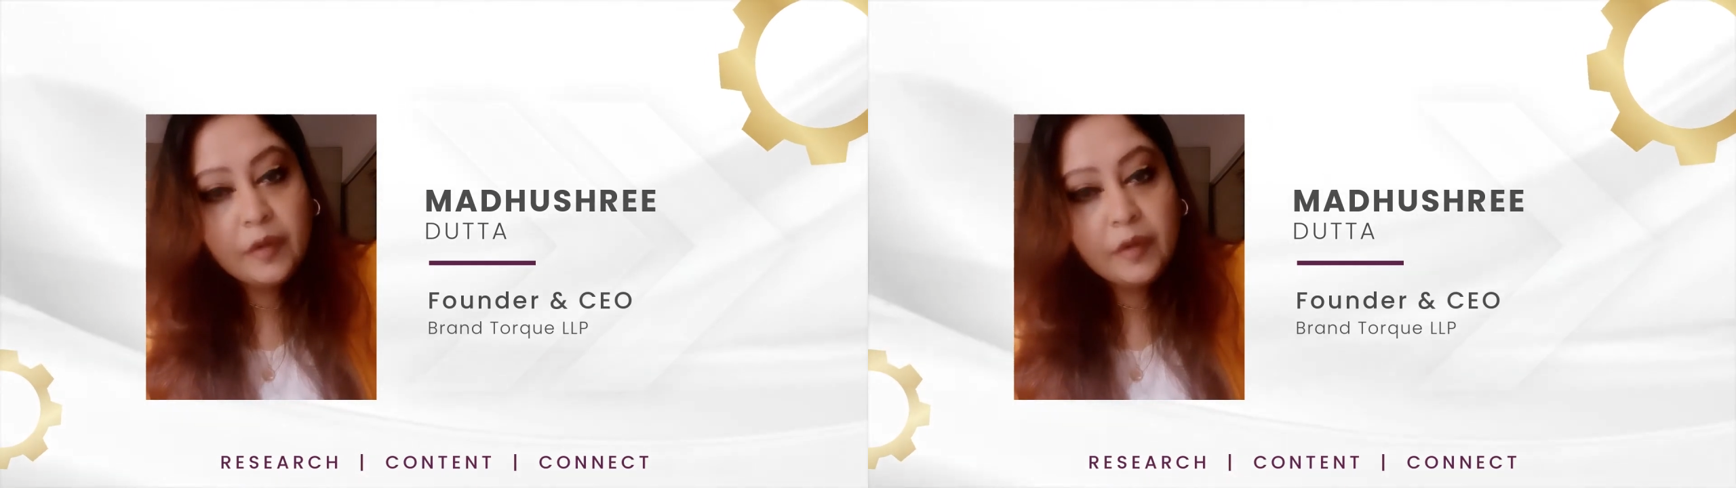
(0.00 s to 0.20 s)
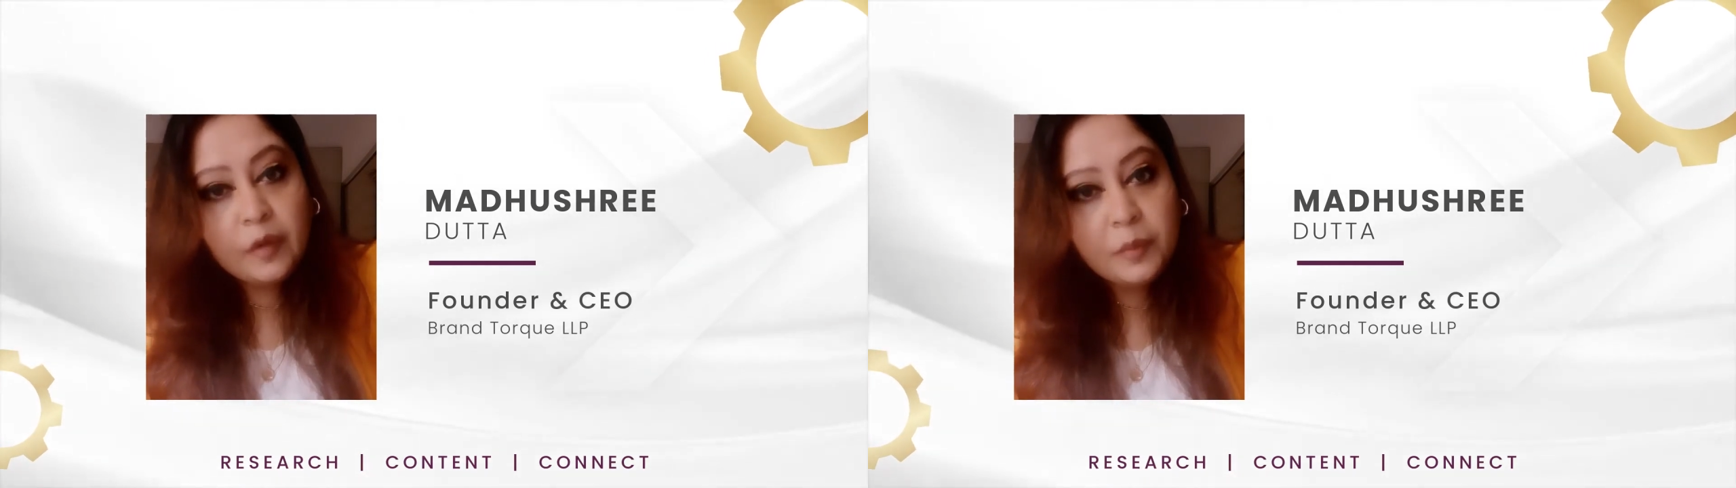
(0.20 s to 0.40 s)

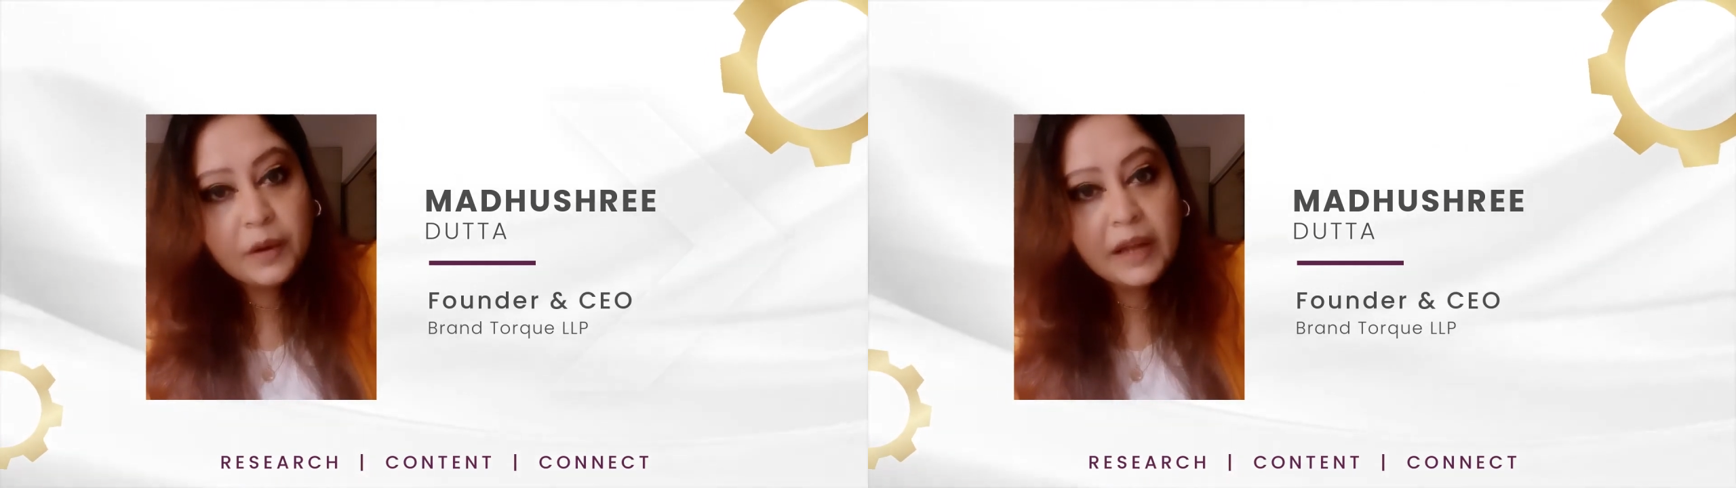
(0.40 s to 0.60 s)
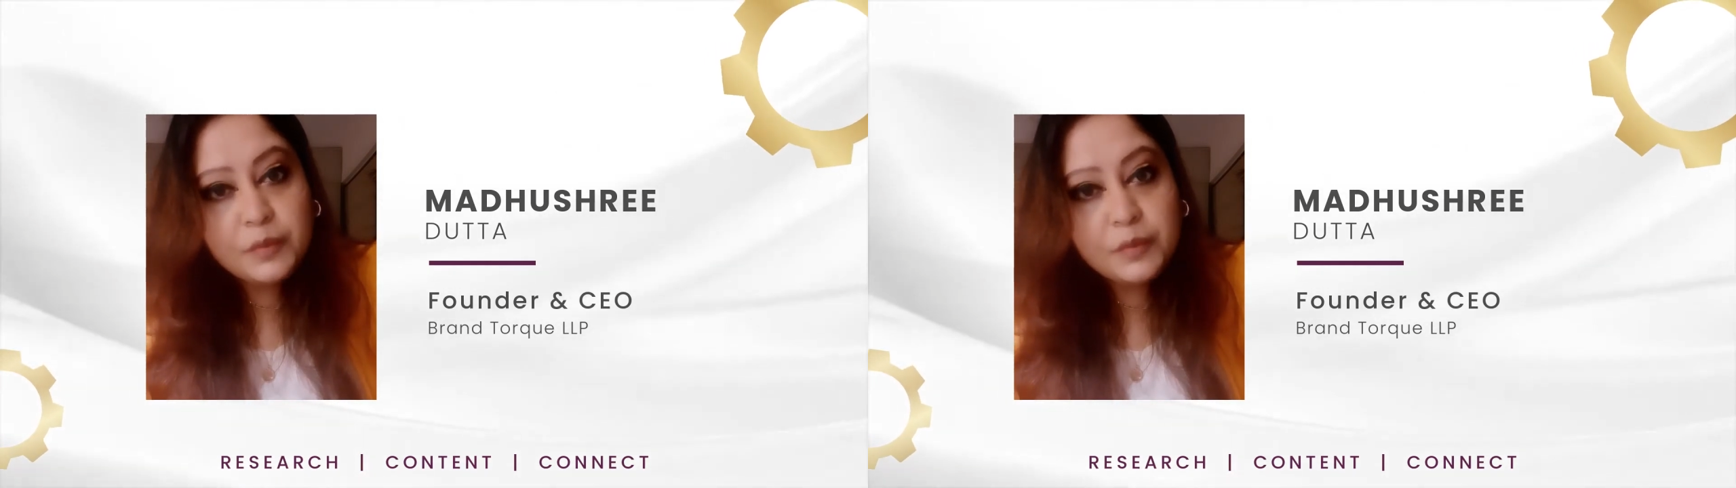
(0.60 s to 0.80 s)
for
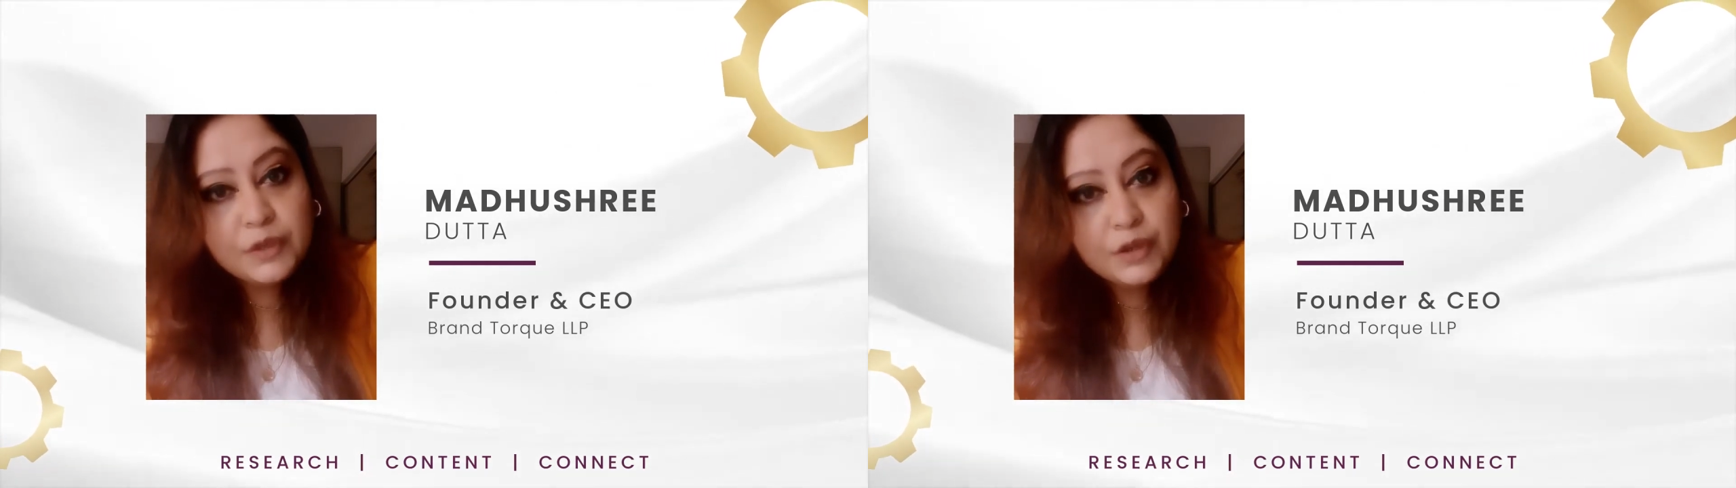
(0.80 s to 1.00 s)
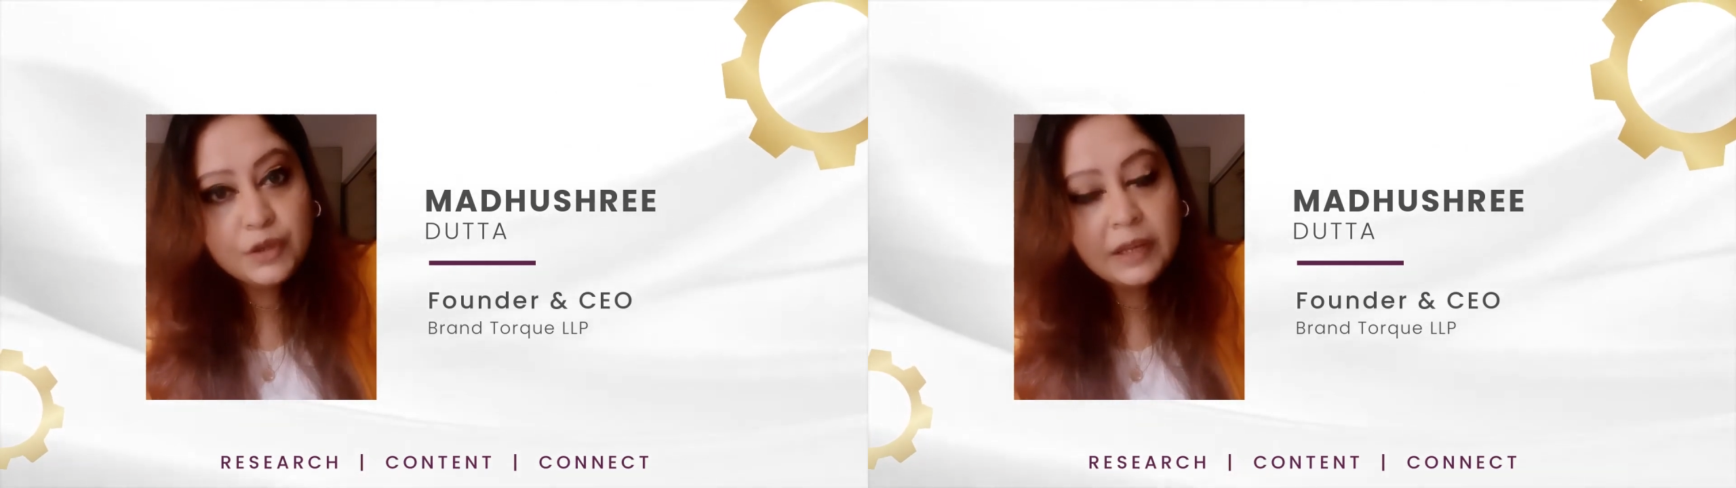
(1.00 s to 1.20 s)
brand
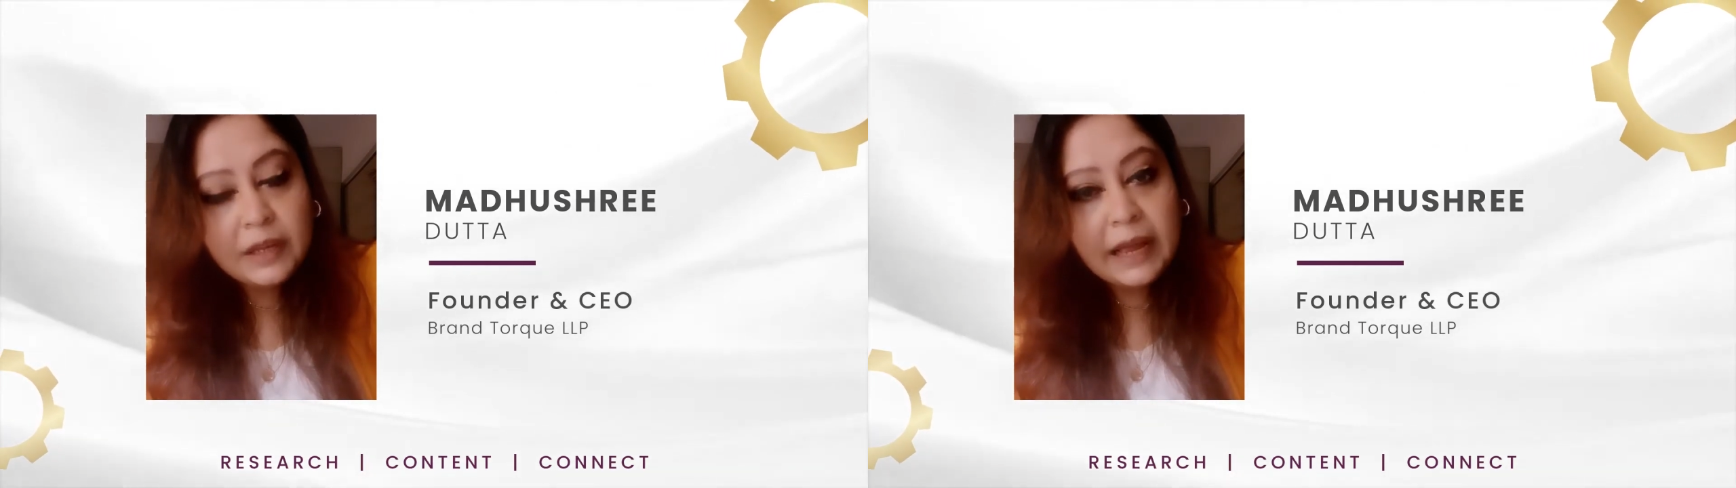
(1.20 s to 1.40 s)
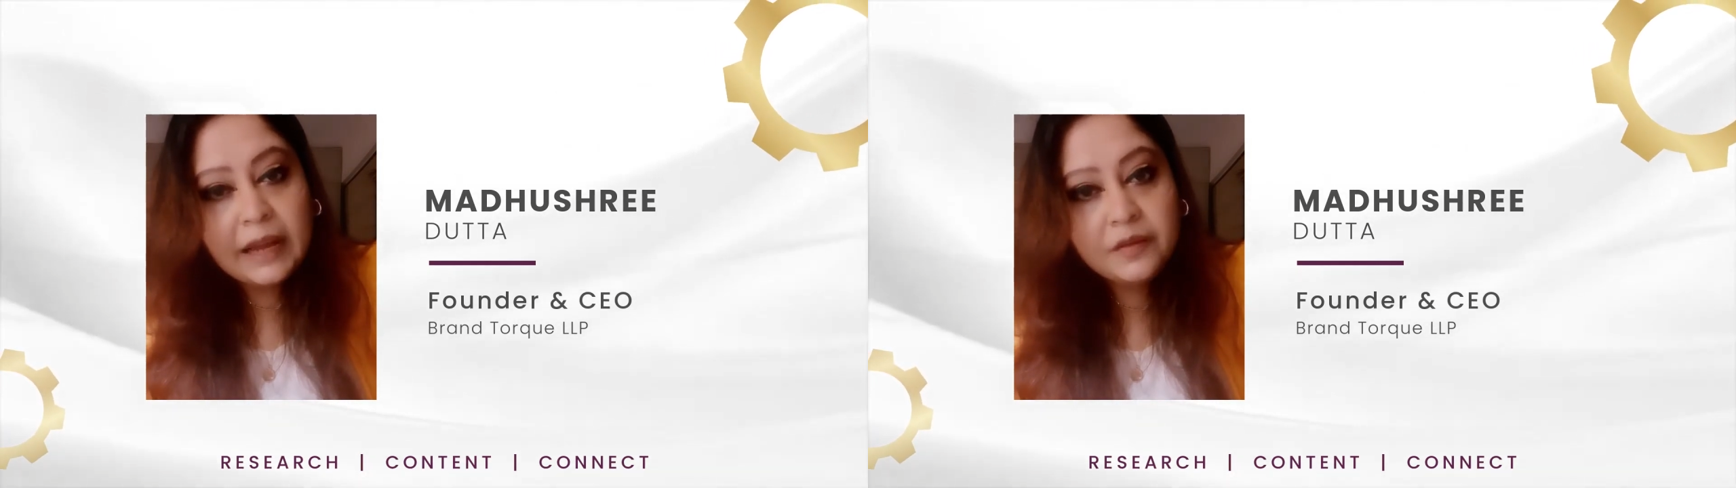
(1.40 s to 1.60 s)

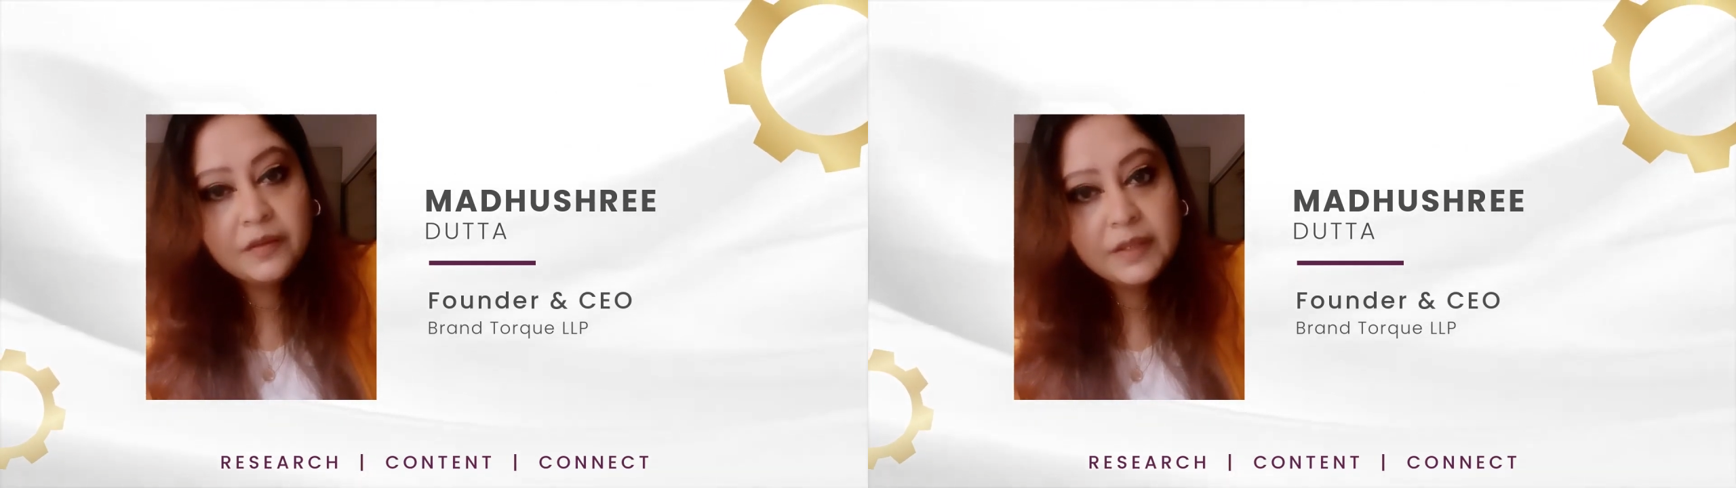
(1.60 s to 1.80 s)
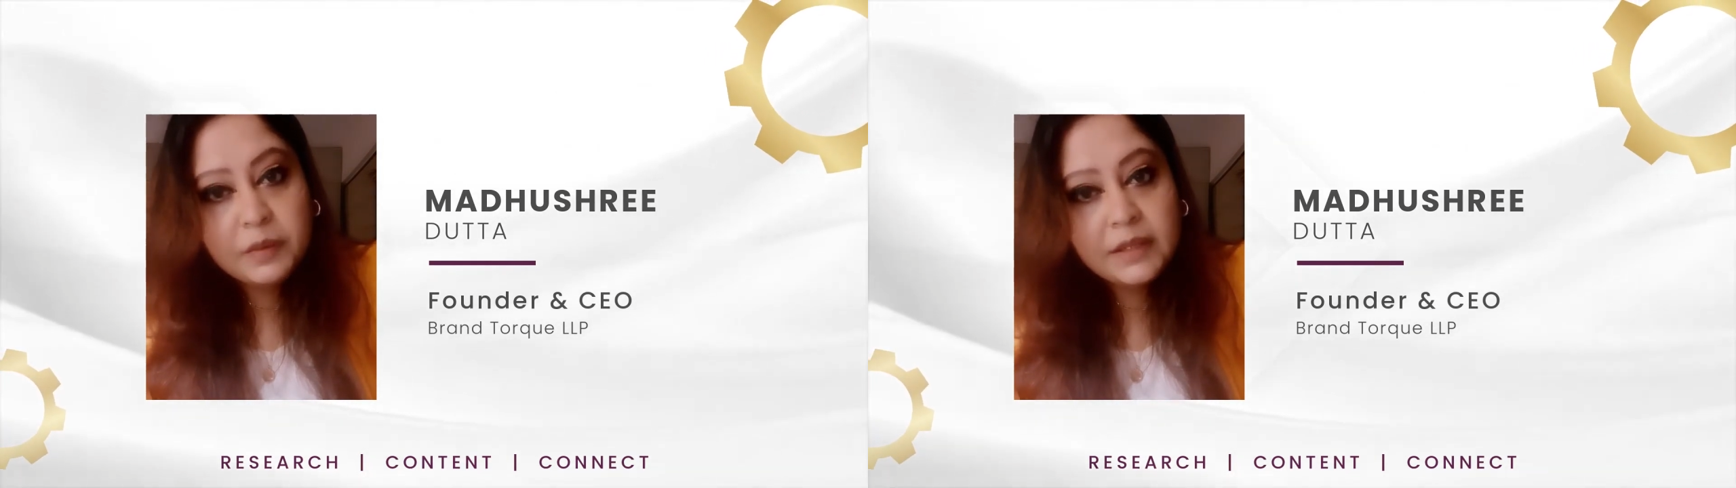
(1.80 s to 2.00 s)
positioning and
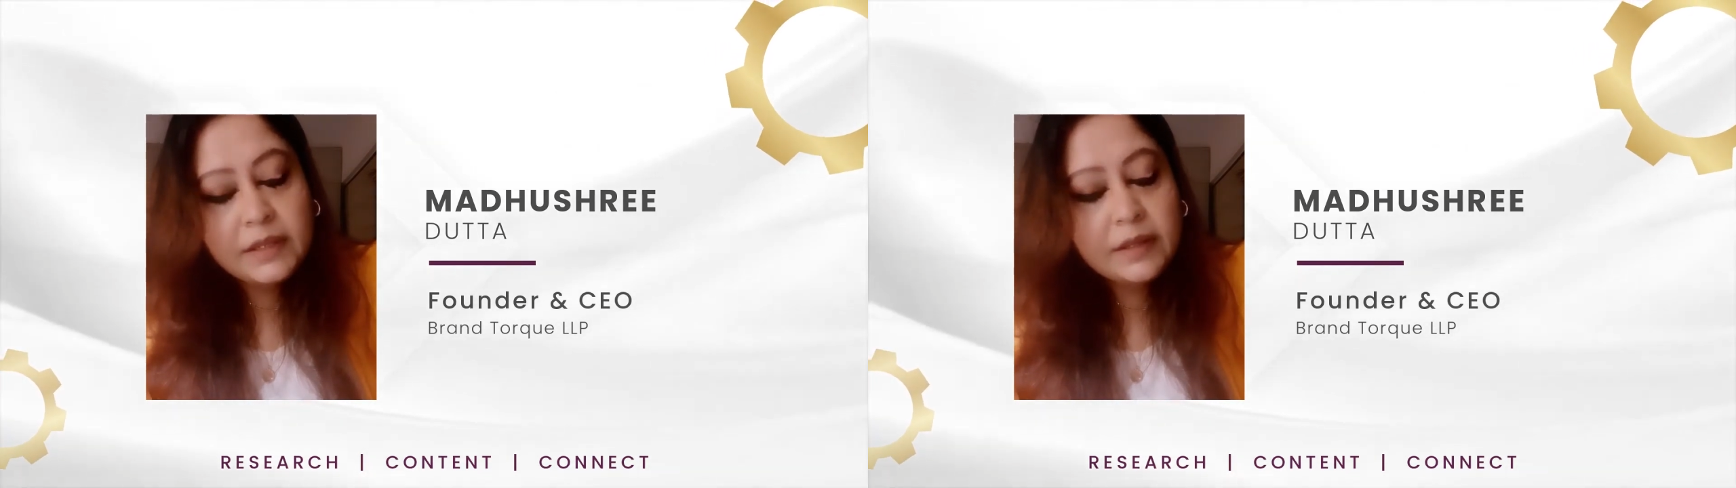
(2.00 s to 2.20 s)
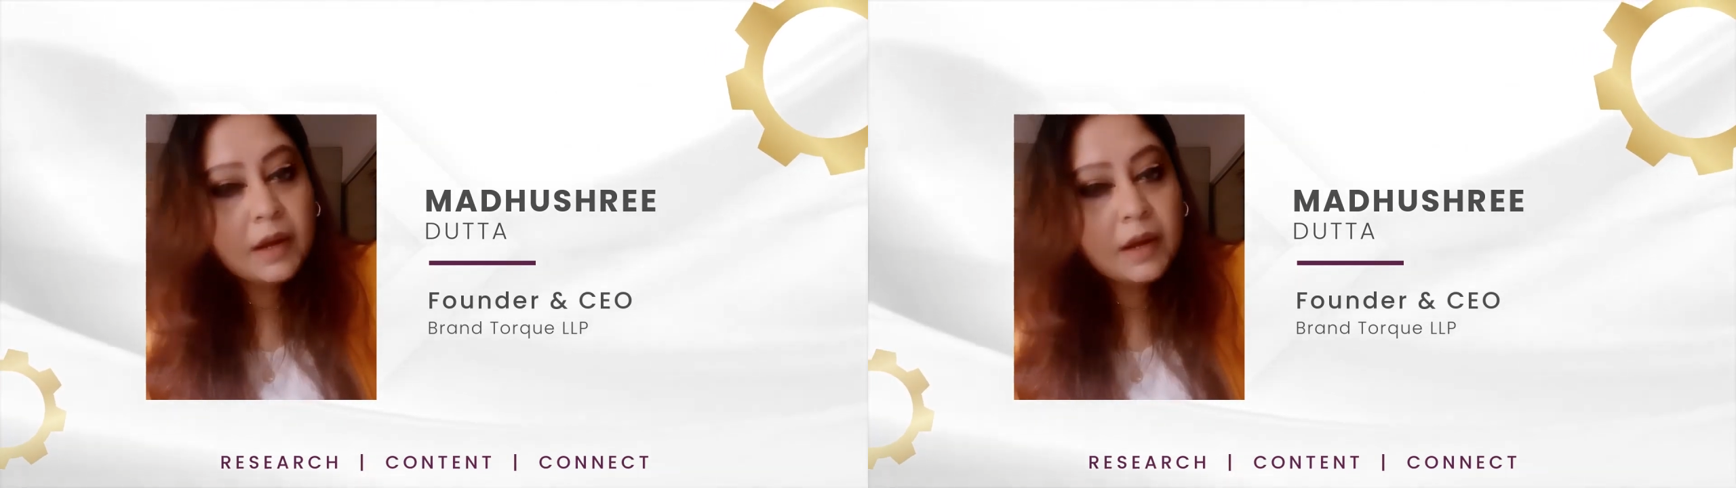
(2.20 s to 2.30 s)
visibility